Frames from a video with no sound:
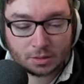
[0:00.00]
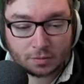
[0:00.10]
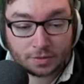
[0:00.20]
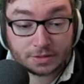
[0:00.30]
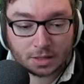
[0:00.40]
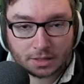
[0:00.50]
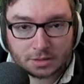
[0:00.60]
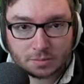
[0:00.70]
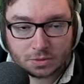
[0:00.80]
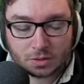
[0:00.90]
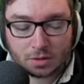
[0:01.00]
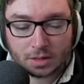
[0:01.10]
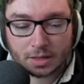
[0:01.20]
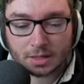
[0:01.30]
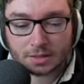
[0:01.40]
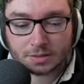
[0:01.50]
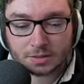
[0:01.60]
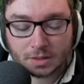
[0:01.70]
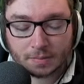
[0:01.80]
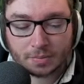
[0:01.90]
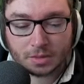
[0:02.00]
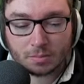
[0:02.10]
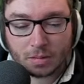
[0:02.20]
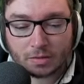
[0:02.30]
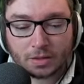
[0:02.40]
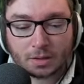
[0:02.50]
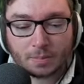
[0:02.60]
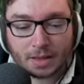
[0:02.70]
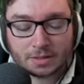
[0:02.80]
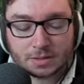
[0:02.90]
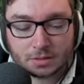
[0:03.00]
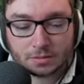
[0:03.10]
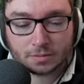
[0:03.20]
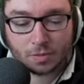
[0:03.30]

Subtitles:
of this item, sorry, is the Mythic passive